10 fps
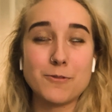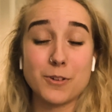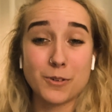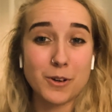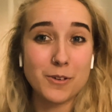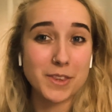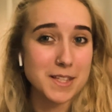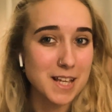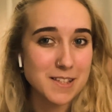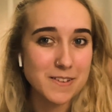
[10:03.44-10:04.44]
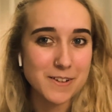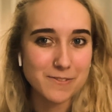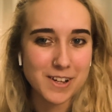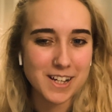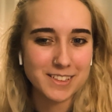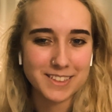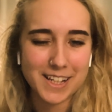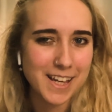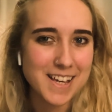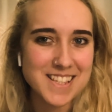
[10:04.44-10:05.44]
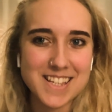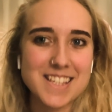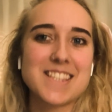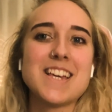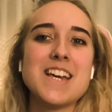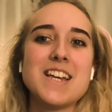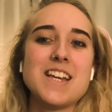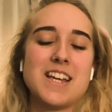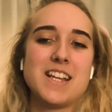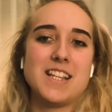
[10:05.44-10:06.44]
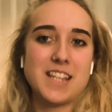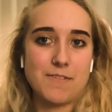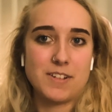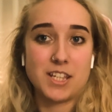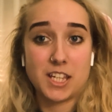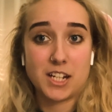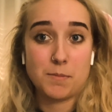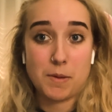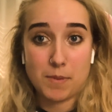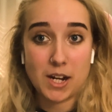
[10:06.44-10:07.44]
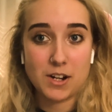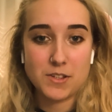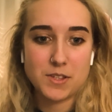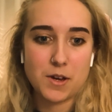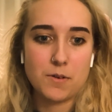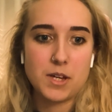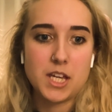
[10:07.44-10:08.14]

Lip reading: frugal with the size of your font, I guess, is definitely going to be better. So